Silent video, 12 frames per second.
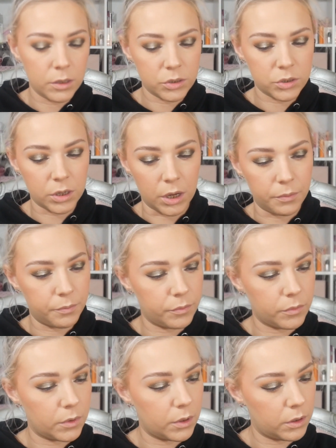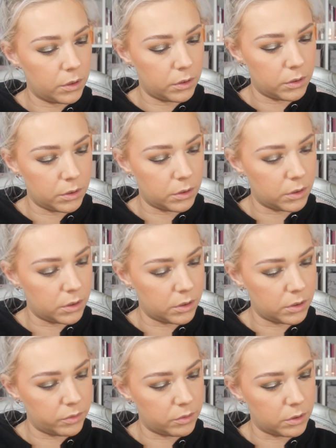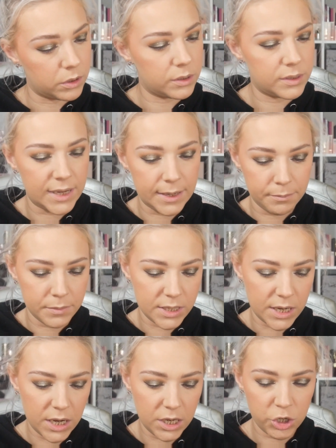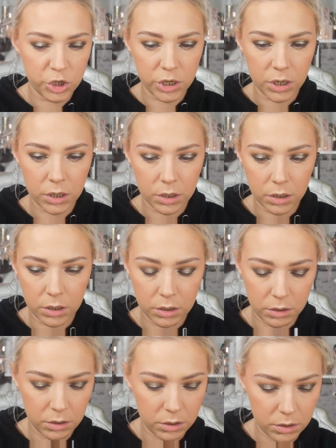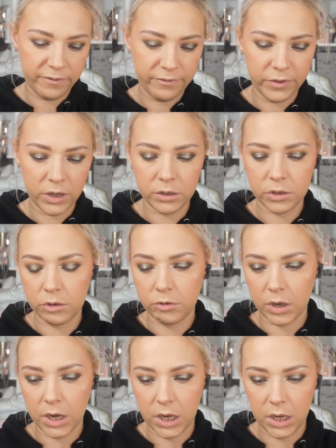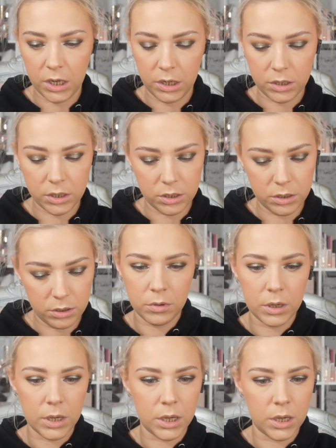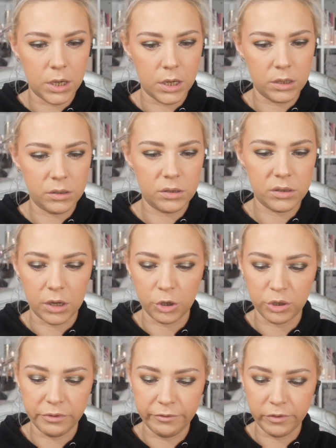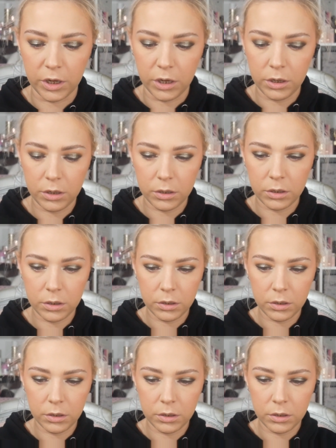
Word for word: So, uh, I've got Temptation, First Grade, and Such a Flirt.